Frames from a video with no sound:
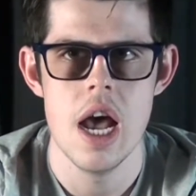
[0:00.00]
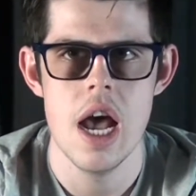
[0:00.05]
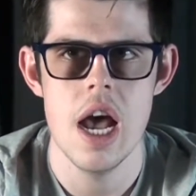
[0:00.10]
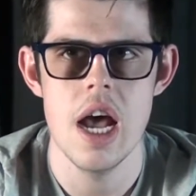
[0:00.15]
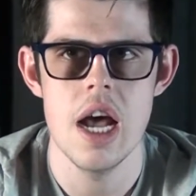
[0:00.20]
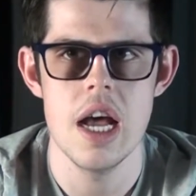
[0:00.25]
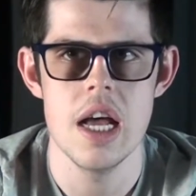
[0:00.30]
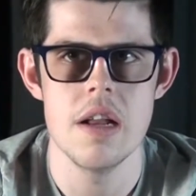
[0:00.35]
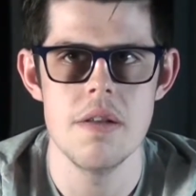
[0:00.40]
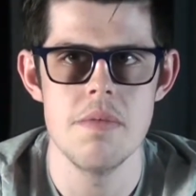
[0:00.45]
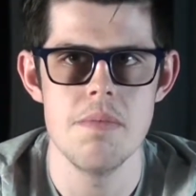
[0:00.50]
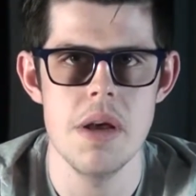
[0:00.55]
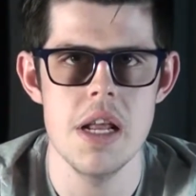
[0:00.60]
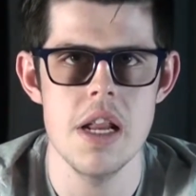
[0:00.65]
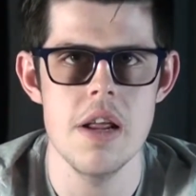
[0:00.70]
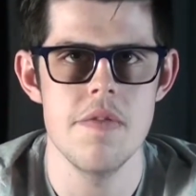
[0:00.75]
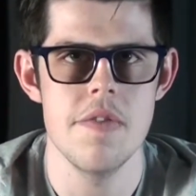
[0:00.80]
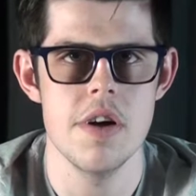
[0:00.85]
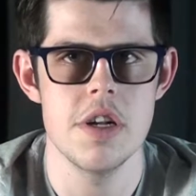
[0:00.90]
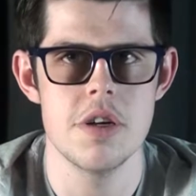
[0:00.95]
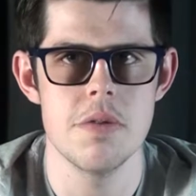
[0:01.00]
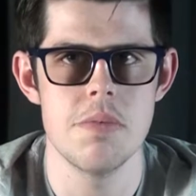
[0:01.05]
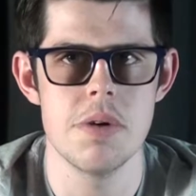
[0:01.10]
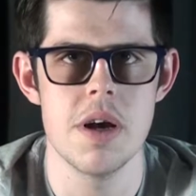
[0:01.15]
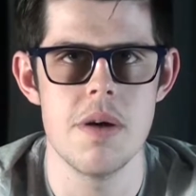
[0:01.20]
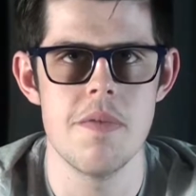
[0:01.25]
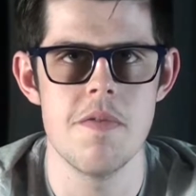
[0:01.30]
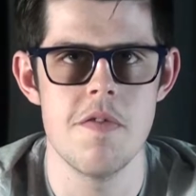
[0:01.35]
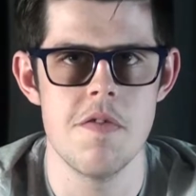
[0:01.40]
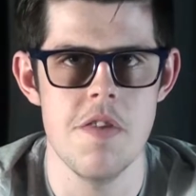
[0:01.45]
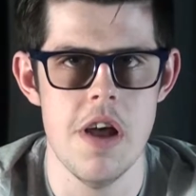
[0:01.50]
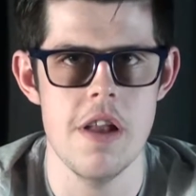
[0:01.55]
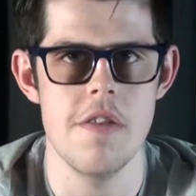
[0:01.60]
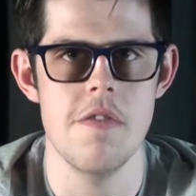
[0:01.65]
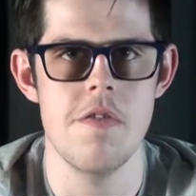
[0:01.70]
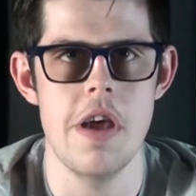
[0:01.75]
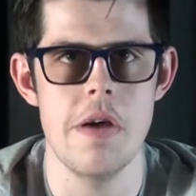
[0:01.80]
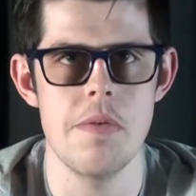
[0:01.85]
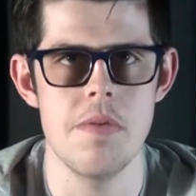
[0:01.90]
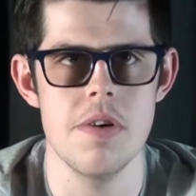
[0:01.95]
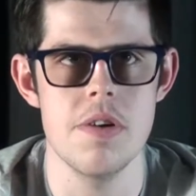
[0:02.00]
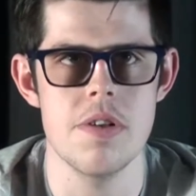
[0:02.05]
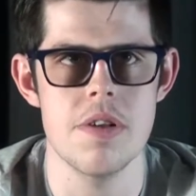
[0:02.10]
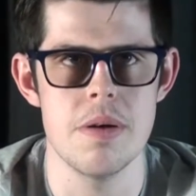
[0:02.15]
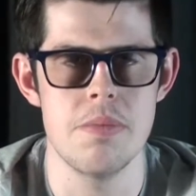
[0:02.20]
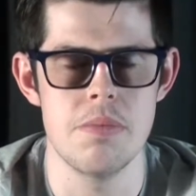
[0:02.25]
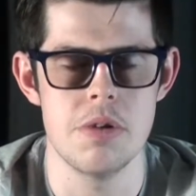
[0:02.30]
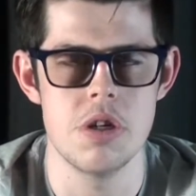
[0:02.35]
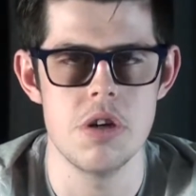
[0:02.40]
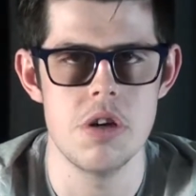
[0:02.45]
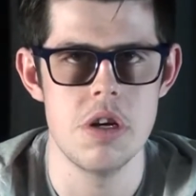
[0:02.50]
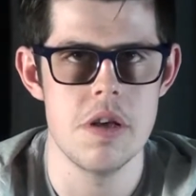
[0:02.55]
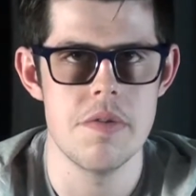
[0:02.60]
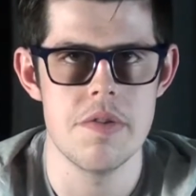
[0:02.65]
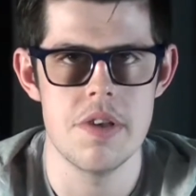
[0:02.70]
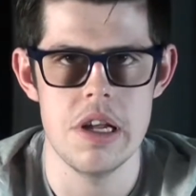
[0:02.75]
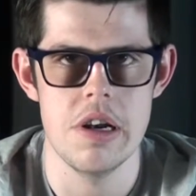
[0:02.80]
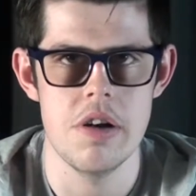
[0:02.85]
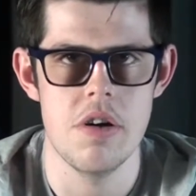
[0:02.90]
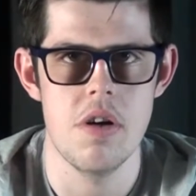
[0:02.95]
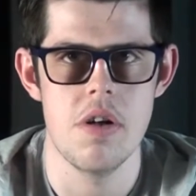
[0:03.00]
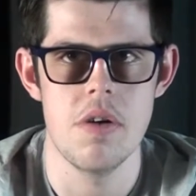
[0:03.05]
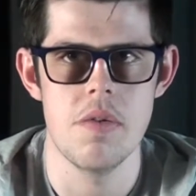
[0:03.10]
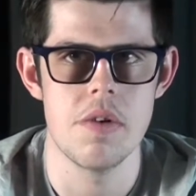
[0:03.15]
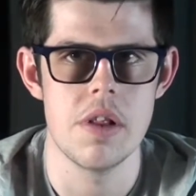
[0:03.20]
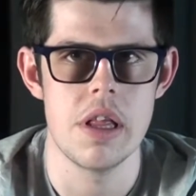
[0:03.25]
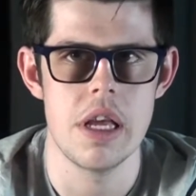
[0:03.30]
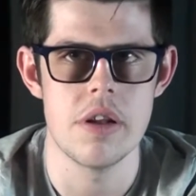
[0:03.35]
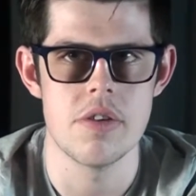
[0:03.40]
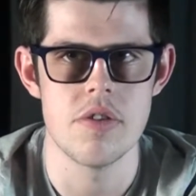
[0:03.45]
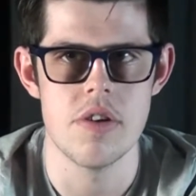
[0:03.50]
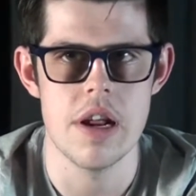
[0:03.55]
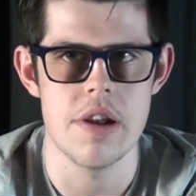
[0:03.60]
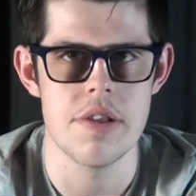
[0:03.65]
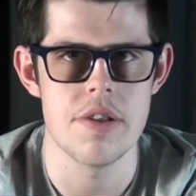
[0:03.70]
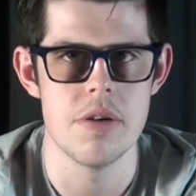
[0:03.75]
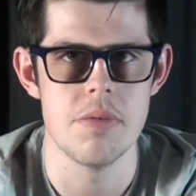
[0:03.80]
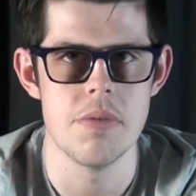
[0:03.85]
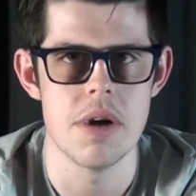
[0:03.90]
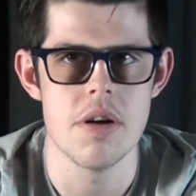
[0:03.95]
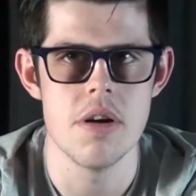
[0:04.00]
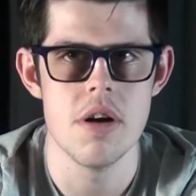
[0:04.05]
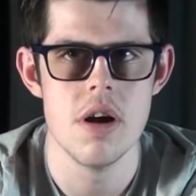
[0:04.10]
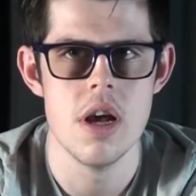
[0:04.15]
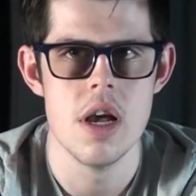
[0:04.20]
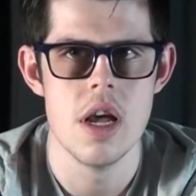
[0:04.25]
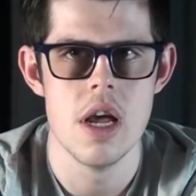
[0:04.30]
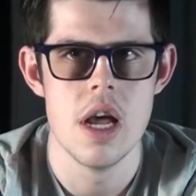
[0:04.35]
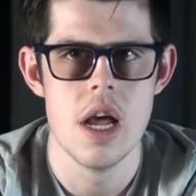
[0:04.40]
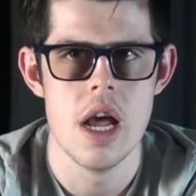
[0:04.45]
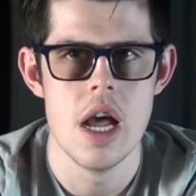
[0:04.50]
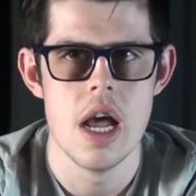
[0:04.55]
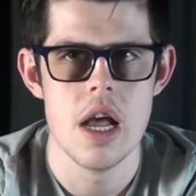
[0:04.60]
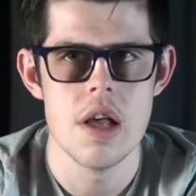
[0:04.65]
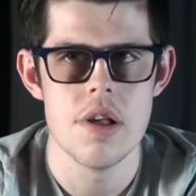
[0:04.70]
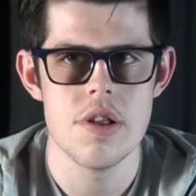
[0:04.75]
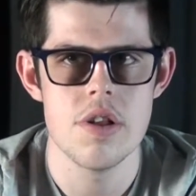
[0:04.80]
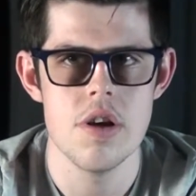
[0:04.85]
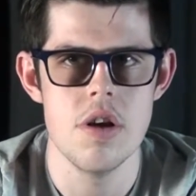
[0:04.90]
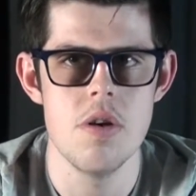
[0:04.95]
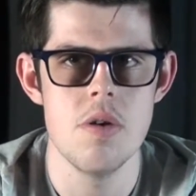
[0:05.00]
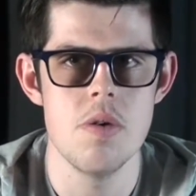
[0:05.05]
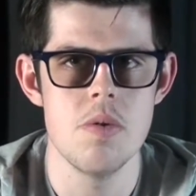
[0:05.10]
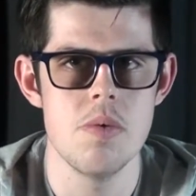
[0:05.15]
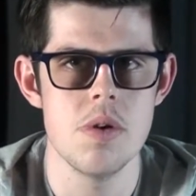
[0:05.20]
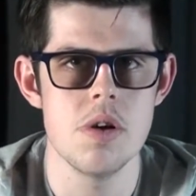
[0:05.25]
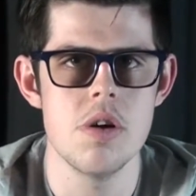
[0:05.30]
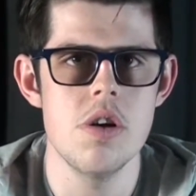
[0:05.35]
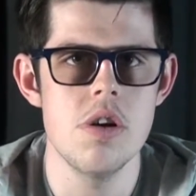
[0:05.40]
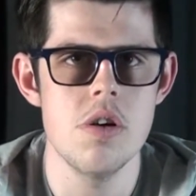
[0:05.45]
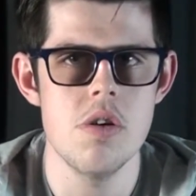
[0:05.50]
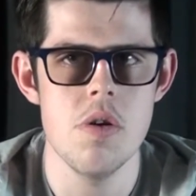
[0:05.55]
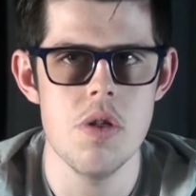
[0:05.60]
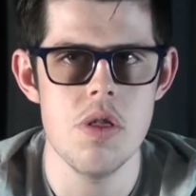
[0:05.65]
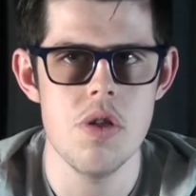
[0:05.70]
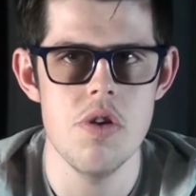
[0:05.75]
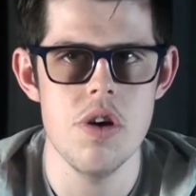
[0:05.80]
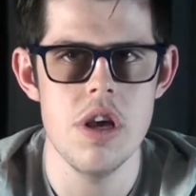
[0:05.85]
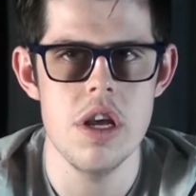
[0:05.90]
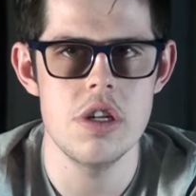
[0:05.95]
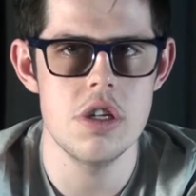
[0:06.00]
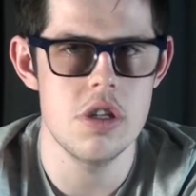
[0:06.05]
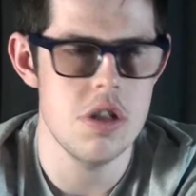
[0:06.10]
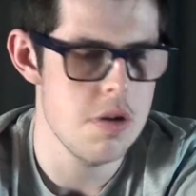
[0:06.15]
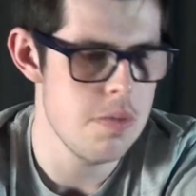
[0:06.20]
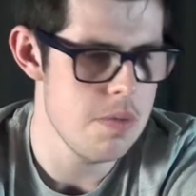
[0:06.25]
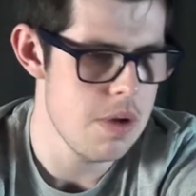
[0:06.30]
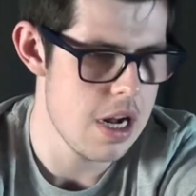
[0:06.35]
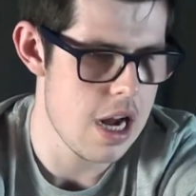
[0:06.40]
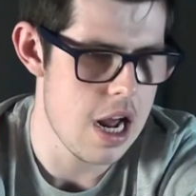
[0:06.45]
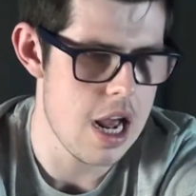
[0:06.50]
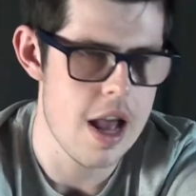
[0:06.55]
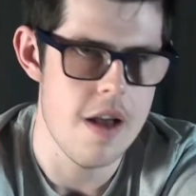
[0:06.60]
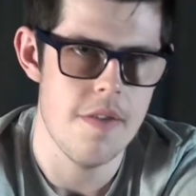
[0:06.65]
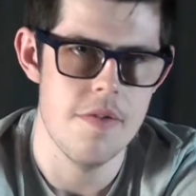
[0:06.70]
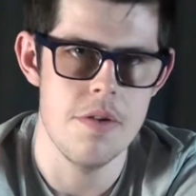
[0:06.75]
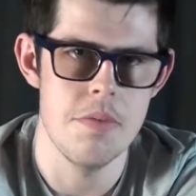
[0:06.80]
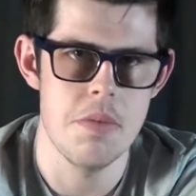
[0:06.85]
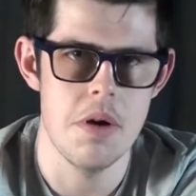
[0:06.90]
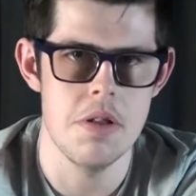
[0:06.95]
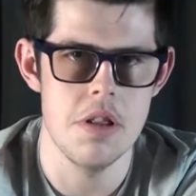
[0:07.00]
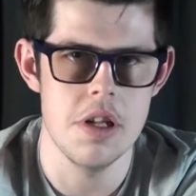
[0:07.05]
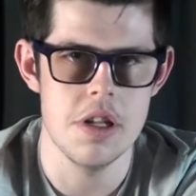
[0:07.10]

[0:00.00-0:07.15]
and many of which have become fan favorites. I'm sure you've seen it all over the internet somewhere. So we're going to go through each of them, and I have them on